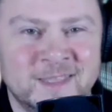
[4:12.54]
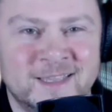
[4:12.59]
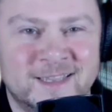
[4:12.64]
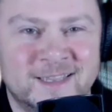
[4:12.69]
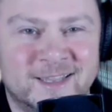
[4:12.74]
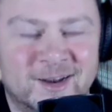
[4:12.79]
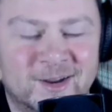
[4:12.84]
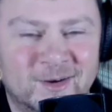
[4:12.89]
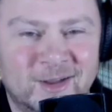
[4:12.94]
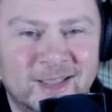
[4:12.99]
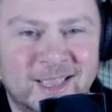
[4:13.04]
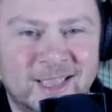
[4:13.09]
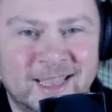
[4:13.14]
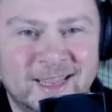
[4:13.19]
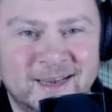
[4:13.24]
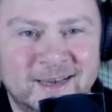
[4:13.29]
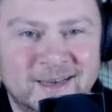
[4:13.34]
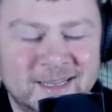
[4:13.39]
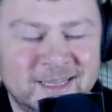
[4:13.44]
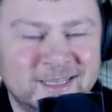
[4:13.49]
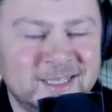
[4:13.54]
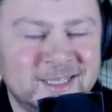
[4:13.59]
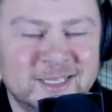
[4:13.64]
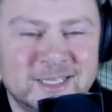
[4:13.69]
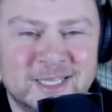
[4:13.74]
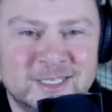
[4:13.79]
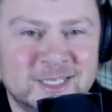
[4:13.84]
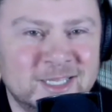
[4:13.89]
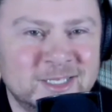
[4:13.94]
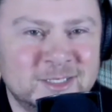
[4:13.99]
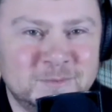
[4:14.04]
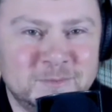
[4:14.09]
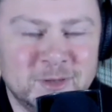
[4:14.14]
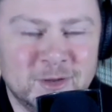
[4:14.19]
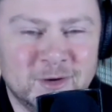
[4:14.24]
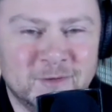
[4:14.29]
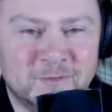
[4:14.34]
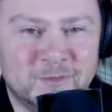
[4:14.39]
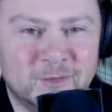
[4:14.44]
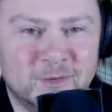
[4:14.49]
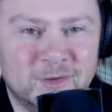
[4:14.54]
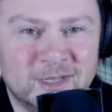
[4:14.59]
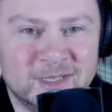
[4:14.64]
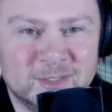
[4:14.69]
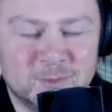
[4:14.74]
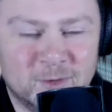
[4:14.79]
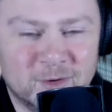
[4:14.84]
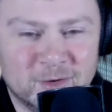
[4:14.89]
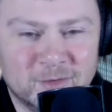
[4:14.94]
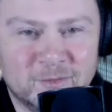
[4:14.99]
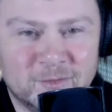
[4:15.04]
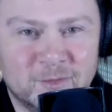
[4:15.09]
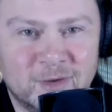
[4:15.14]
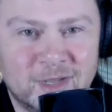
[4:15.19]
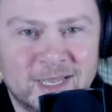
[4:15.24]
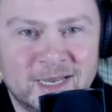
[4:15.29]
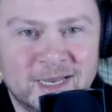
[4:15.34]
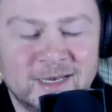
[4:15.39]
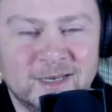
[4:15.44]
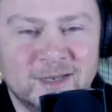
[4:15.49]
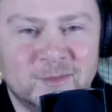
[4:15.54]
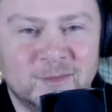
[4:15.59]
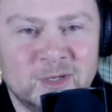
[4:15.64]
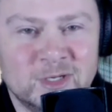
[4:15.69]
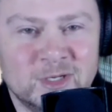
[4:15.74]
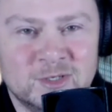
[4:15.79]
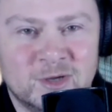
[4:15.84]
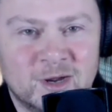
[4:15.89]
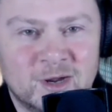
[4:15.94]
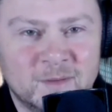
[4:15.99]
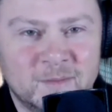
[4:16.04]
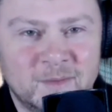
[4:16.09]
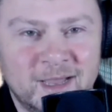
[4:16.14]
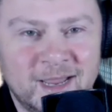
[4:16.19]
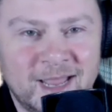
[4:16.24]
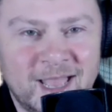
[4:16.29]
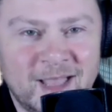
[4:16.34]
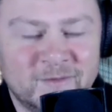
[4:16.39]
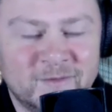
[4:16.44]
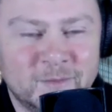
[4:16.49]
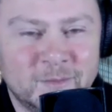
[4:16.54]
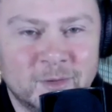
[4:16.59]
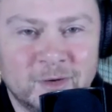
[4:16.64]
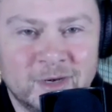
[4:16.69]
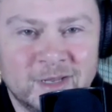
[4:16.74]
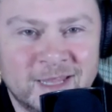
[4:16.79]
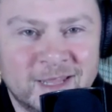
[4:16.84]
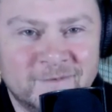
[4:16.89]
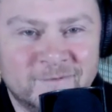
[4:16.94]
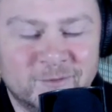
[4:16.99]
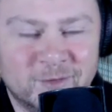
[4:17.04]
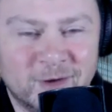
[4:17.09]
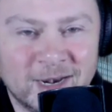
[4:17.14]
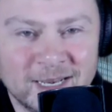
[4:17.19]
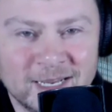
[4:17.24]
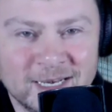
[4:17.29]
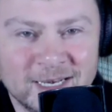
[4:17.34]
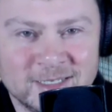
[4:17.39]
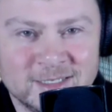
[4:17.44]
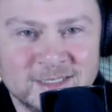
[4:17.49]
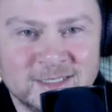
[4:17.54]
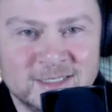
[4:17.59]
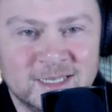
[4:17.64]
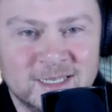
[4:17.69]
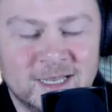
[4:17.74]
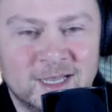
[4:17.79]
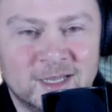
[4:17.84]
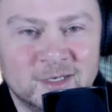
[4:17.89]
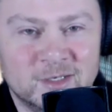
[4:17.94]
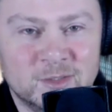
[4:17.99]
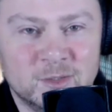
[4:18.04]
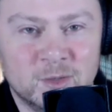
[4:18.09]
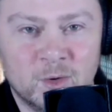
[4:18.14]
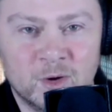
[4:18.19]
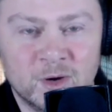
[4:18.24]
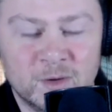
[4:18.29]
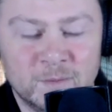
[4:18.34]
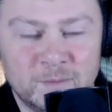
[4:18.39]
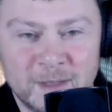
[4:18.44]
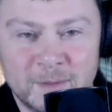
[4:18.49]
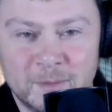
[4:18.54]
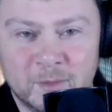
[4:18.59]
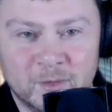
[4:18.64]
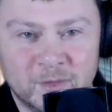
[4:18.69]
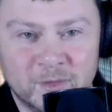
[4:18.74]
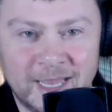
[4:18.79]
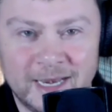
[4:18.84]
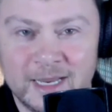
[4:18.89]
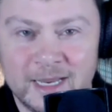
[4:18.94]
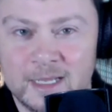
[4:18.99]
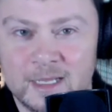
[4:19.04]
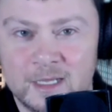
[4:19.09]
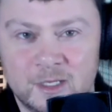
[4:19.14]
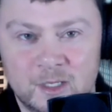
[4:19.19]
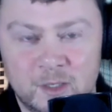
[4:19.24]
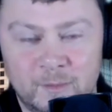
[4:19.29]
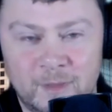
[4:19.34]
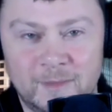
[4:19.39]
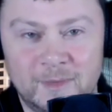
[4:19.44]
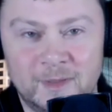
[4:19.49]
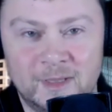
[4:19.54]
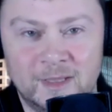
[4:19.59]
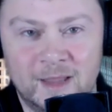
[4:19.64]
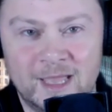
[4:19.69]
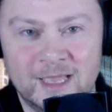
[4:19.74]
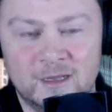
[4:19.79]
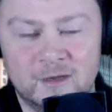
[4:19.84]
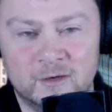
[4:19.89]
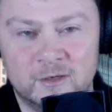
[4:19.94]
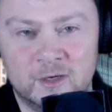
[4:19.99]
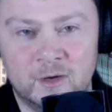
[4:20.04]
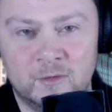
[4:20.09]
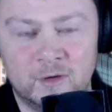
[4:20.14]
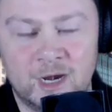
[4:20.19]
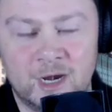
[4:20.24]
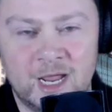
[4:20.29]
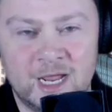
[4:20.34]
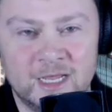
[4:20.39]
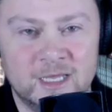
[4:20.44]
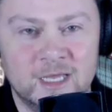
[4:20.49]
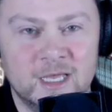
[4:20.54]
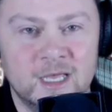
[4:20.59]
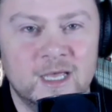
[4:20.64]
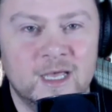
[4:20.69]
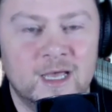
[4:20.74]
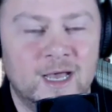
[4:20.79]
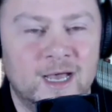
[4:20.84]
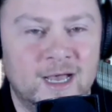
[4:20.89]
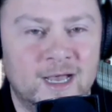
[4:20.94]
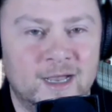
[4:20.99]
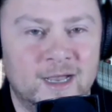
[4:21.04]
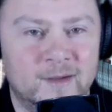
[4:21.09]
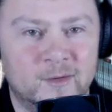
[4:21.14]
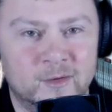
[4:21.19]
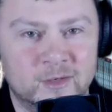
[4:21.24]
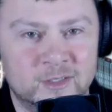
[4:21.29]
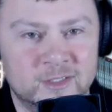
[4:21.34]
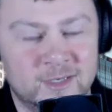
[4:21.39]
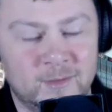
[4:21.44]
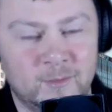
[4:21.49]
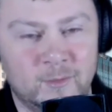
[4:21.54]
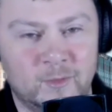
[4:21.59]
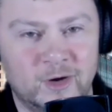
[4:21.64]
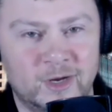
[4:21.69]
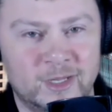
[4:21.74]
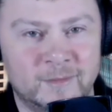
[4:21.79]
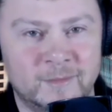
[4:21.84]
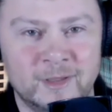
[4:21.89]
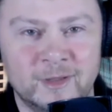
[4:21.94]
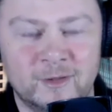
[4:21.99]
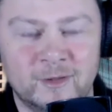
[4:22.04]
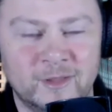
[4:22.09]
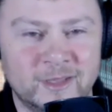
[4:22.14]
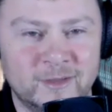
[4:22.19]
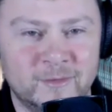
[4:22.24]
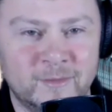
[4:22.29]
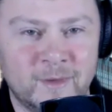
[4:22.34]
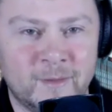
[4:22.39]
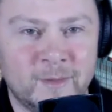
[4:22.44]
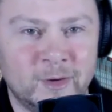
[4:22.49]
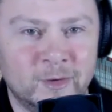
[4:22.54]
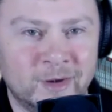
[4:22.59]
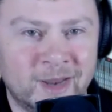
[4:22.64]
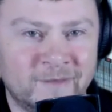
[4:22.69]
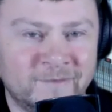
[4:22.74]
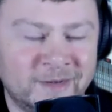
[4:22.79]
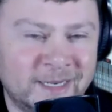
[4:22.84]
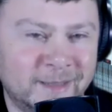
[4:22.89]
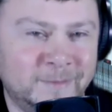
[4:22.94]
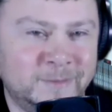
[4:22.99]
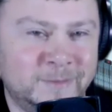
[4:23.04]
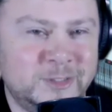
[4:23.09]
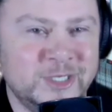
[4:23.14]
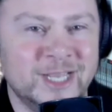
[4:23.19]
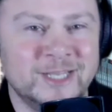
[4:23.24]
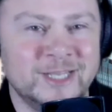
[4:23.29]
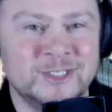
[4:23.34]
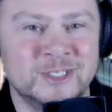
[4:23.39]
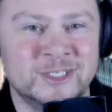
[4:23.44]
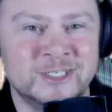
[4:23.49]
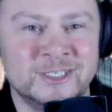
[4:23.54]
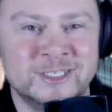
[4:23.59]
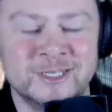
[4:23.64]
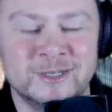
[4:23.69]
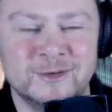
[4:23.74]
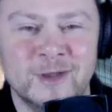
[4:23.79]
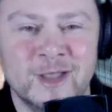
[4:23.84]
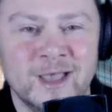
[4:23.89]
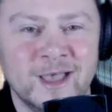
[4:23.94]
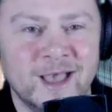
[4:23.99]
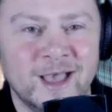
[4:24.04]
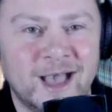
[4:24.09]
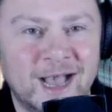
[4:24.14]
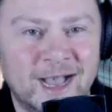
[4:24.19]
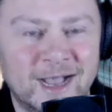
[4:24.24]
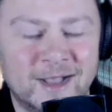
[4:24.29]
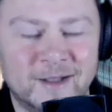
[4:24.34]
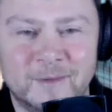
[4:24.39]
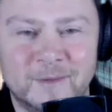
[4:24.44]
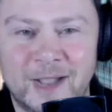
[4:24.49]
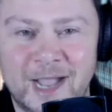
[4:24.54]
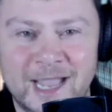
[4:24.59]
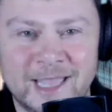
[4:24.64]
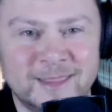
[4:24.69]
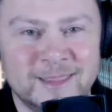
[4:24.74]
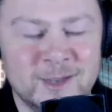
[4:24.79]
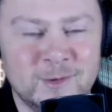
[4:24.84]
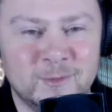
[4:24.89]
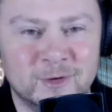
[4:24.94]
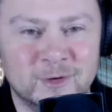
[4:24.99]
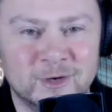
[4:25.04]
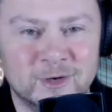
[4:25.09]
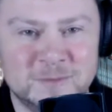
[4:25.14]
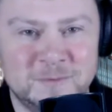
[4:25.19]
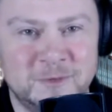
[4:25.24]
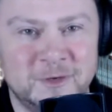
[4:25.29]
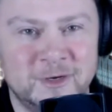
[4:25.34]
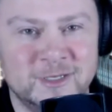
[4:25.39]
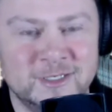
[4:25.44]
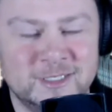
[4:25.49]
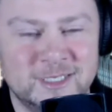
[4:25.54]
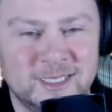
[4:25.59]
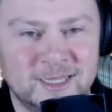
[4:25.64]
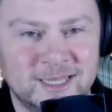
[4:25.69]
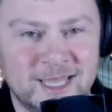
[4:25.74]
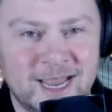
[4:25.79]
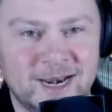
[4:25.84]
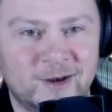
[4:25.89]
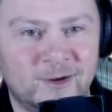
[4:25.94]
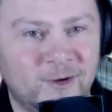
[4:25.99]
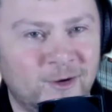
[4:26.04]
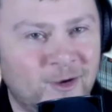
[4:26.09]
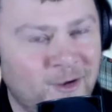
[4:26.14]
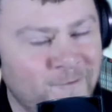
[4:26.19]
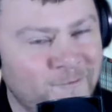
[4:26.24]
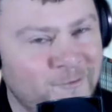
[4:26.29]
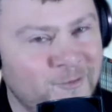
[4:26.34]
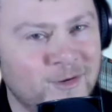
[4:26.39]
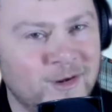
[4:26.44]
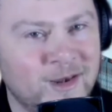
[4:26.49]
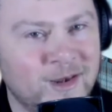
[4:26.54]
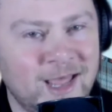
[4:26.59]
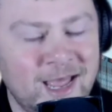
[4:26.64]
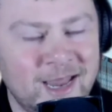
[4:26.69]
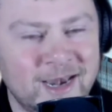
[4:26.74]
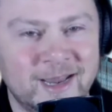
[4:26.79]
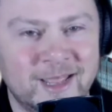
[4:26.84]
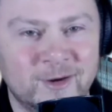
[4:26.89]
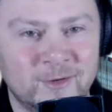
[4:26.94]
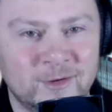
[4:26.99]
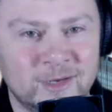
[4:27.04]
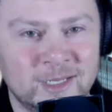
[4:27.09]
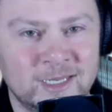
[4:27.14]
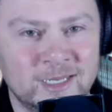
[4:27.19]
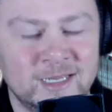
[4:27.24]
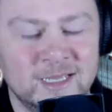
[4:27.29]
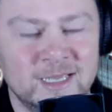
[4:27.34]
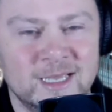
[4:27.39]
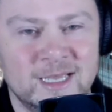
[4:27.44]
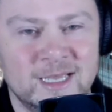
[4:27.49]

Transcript: And it's beautiful. It's wonderful. And when you talk about affability and that friendliness toward people that you maybe like or don't like, or somewhere in the middle that you maybe don't have any objection to, I think we're experiencing that an awful lot, not only